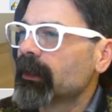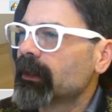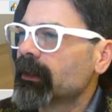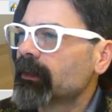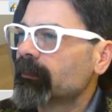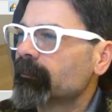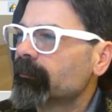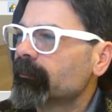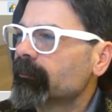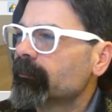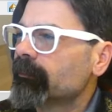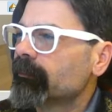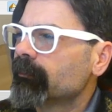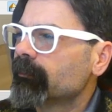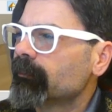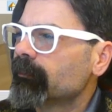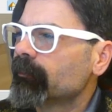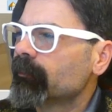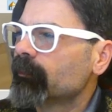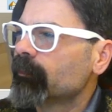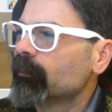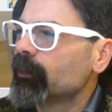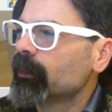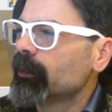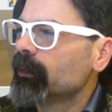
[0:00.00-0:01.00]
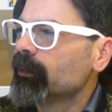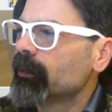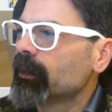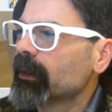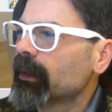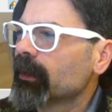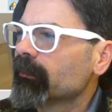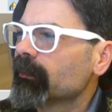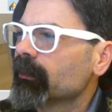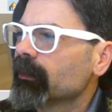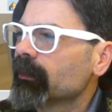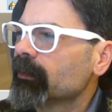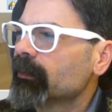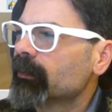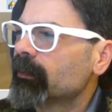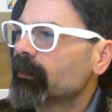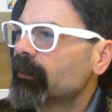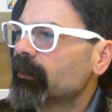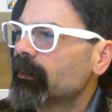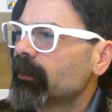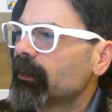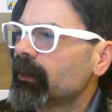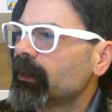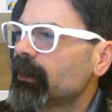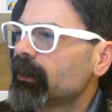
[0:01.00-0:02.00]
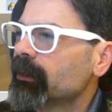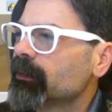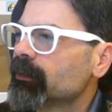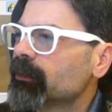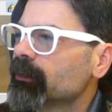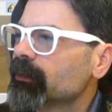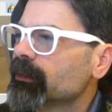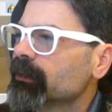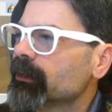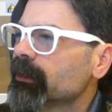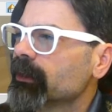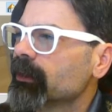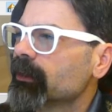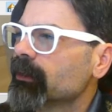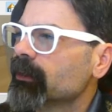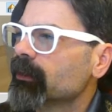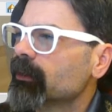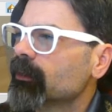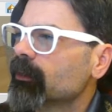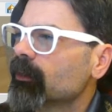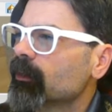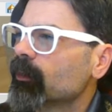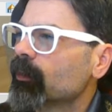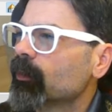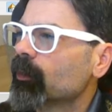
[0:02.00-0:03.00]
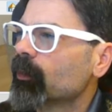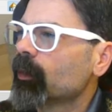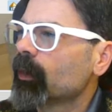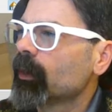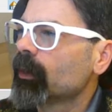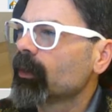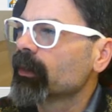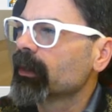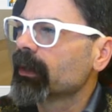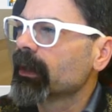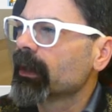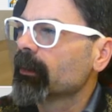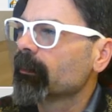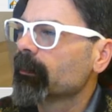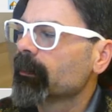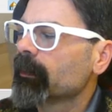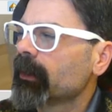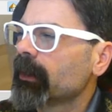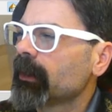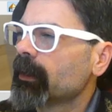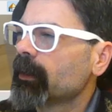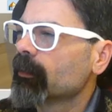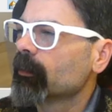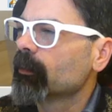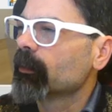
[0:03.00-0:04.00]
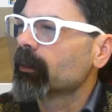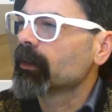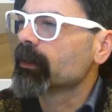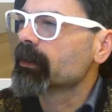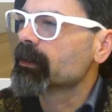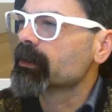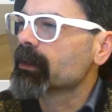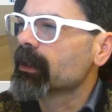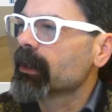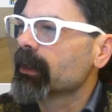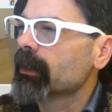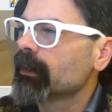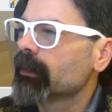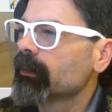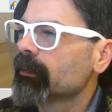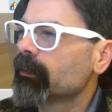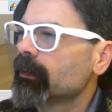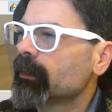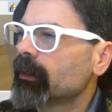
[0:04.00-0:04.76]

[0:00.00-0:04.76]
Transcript: Um, we do have a interesting wall gap there. What is that?